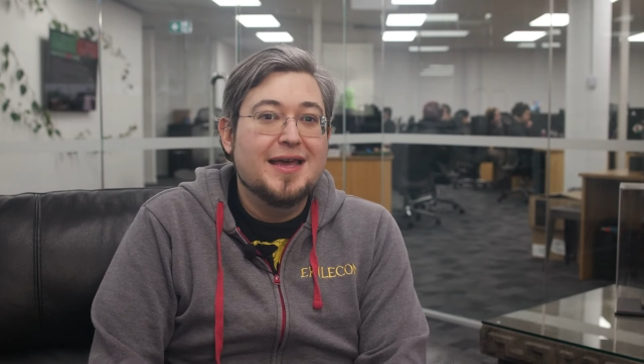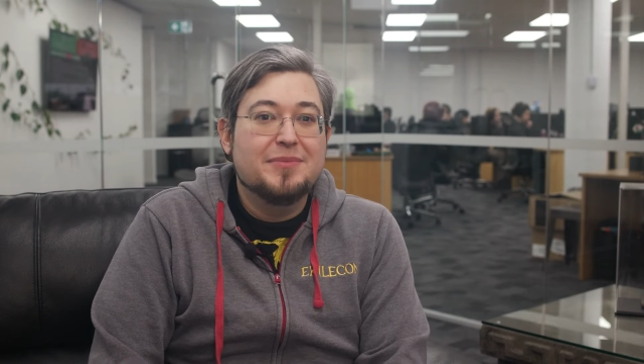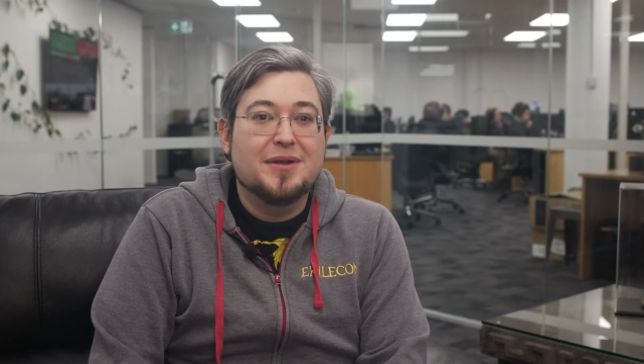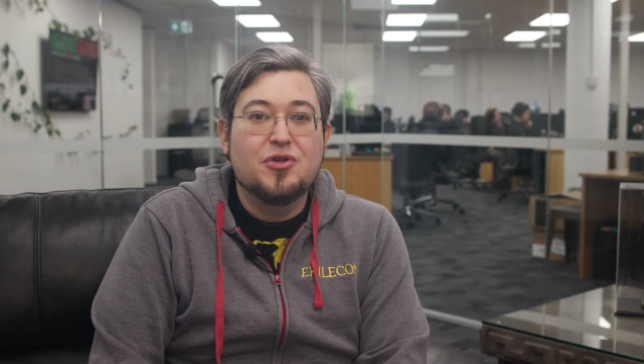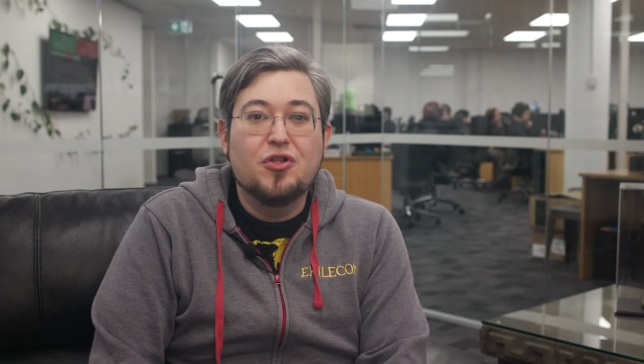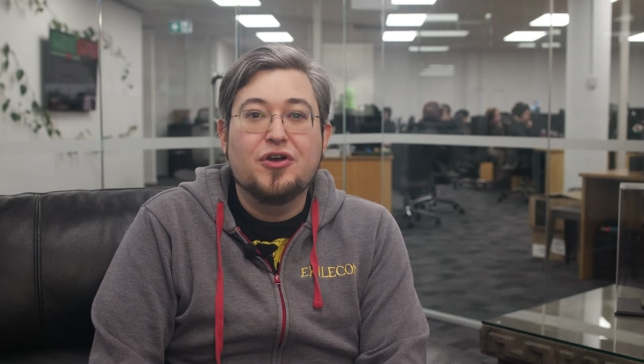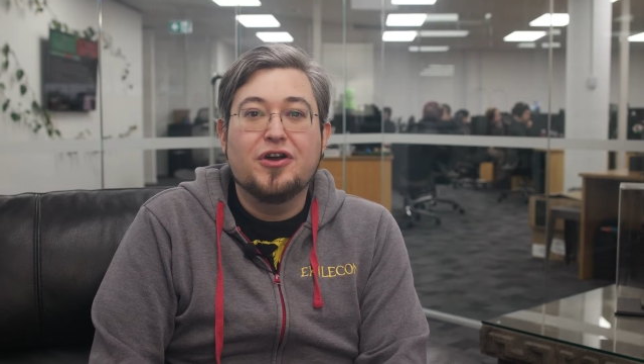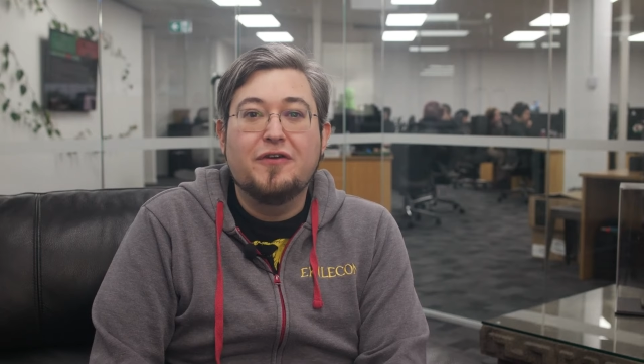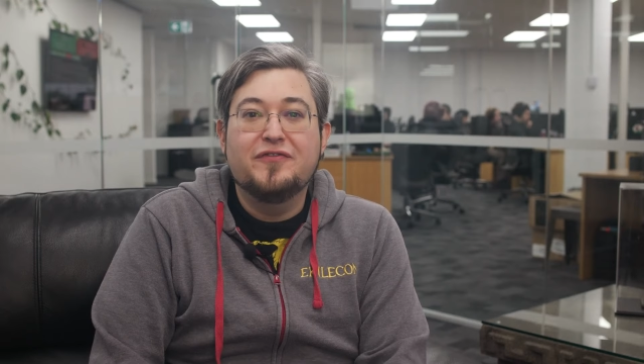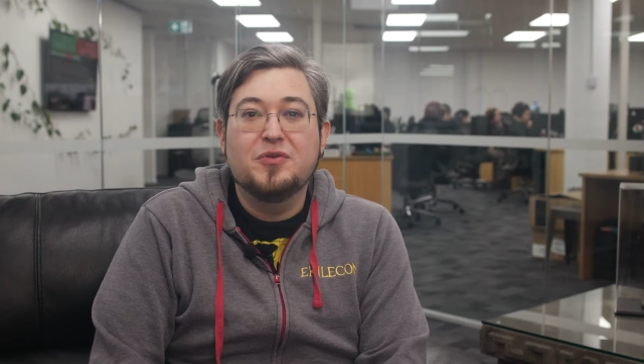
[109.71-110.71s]
but I'm no longer
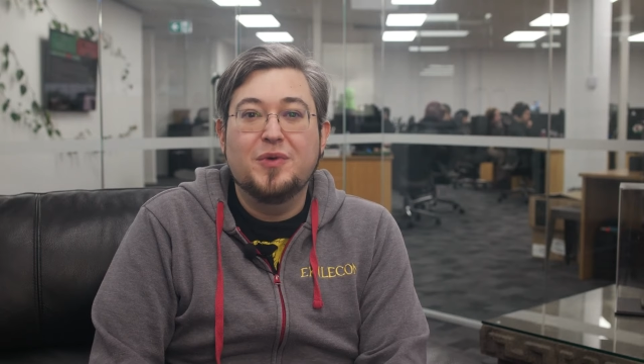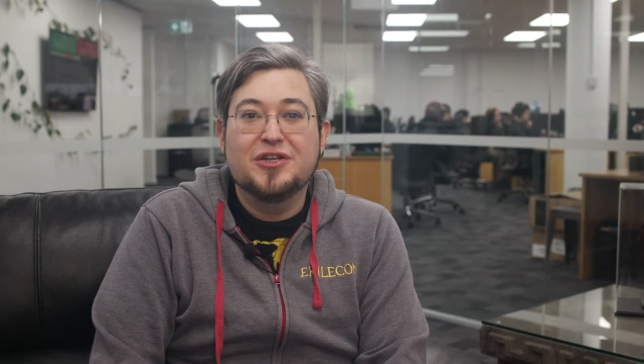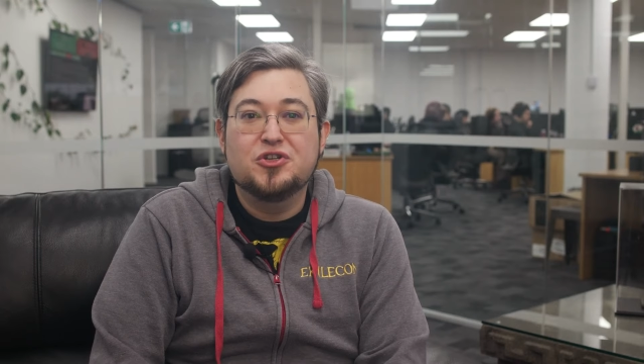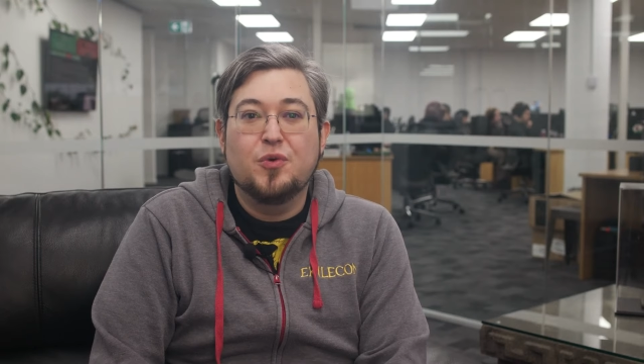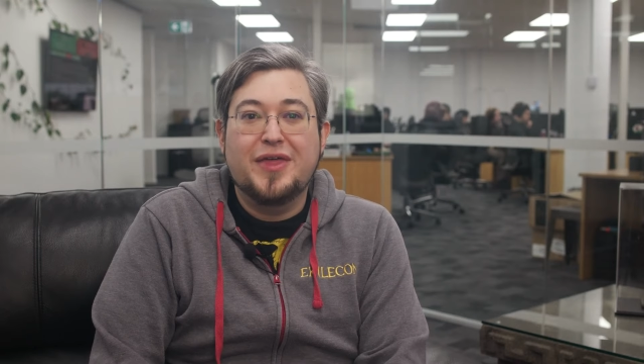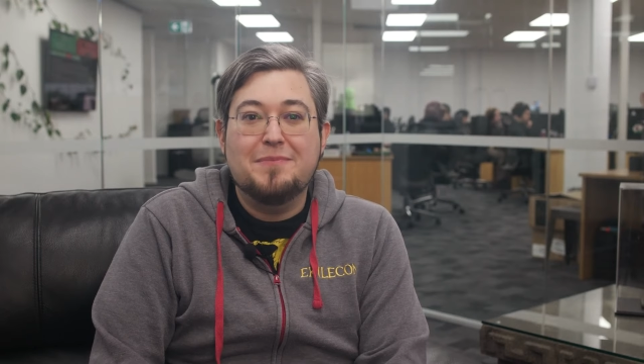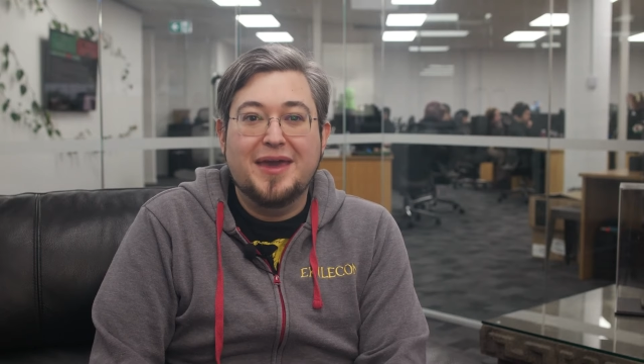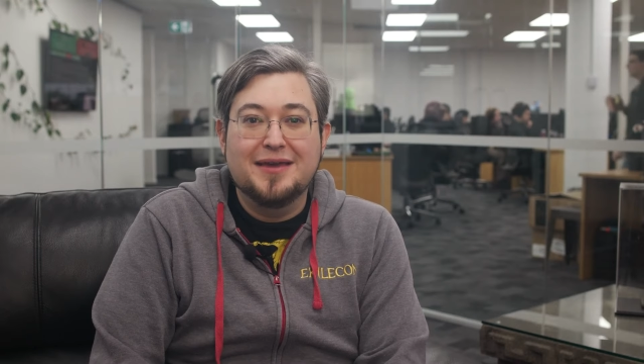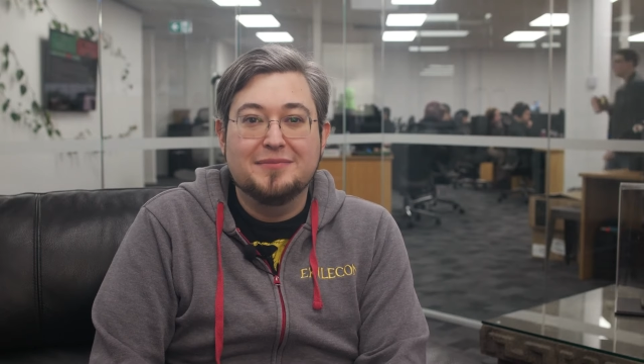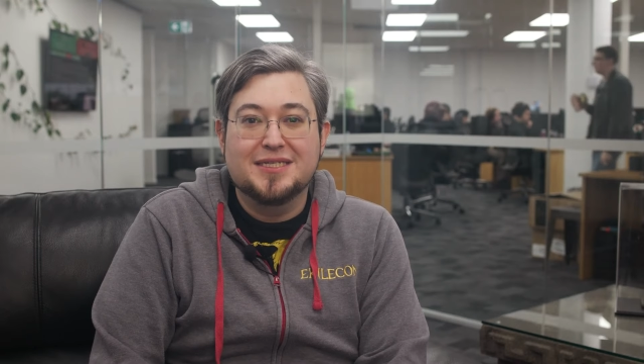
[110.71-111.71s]
confident we could do it without
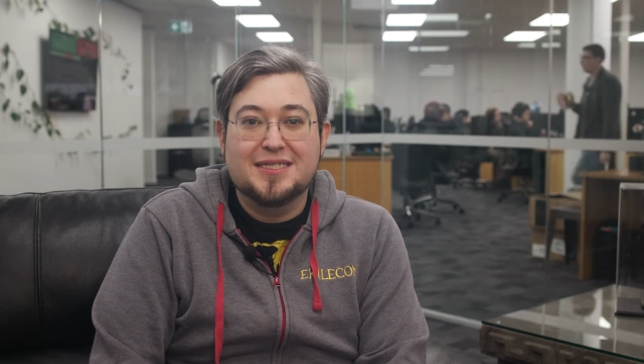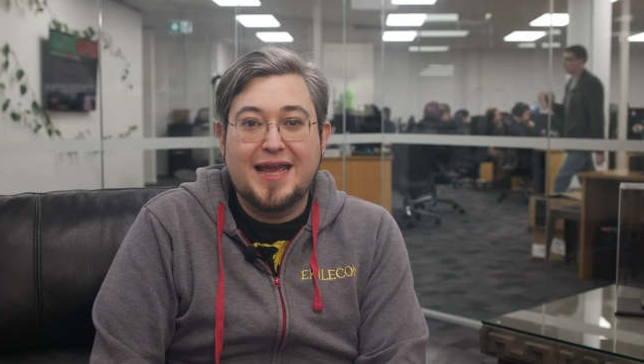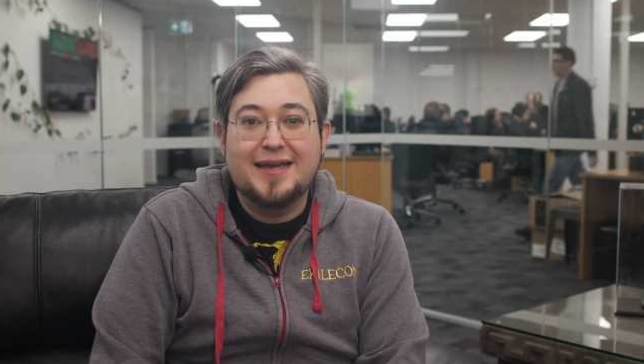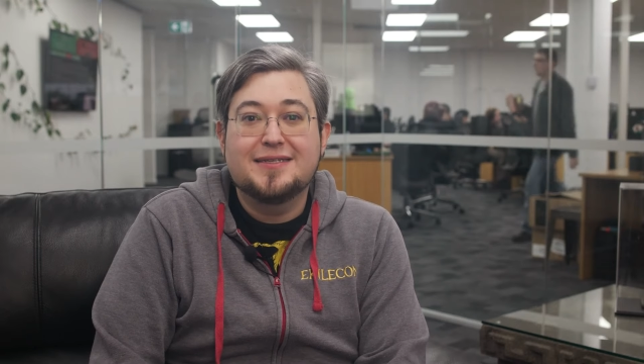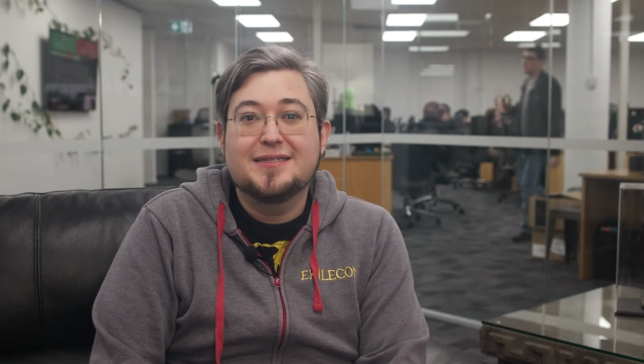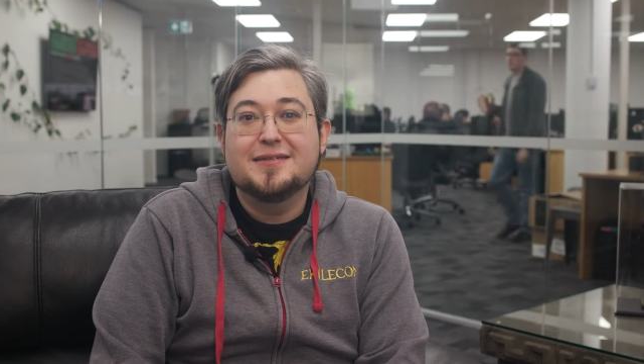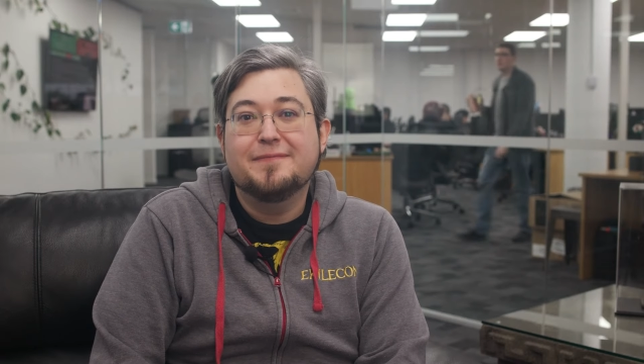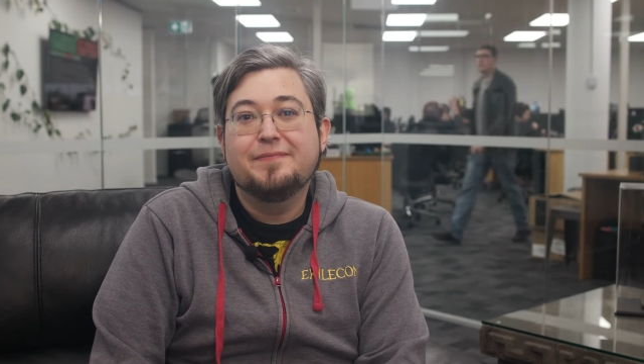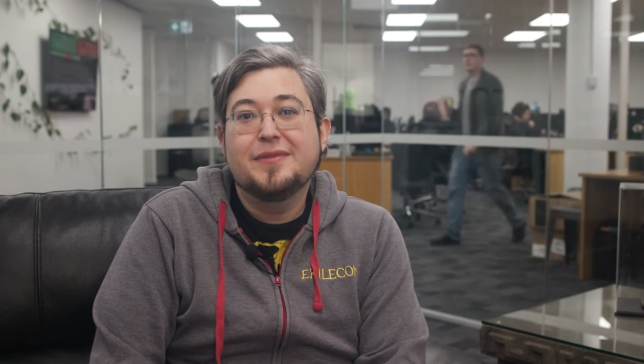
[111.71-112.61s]
making mistakes.